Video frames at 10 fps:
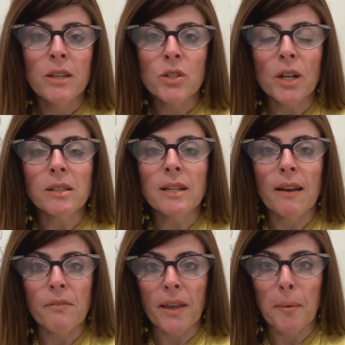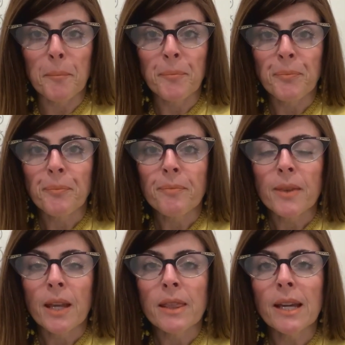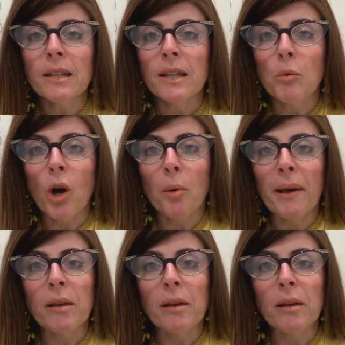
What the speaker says: starts laughing. And then they walk by a